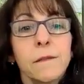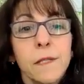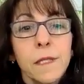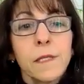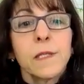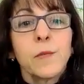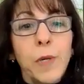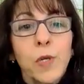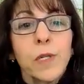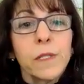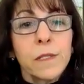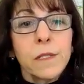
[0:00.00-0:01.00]
the
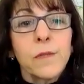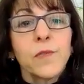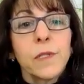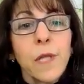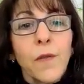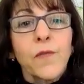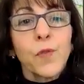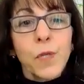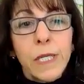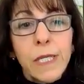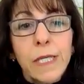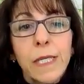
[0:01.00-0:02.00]
experience of
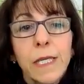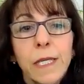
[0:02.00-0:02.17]
suffering